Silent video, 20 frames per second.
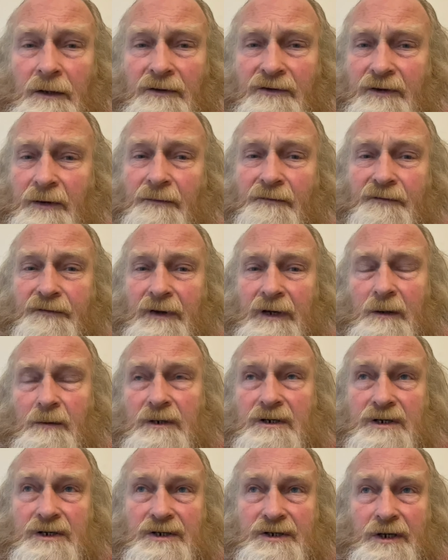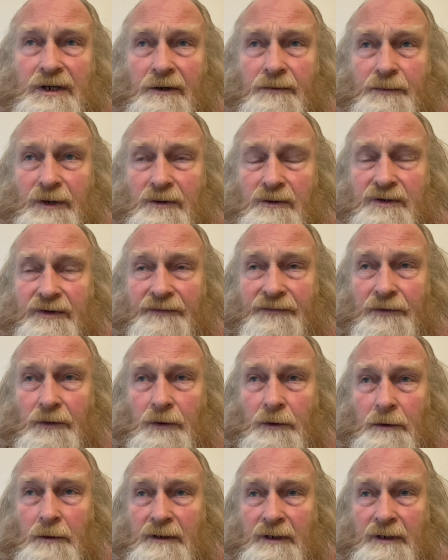symphony, which is so beautiful,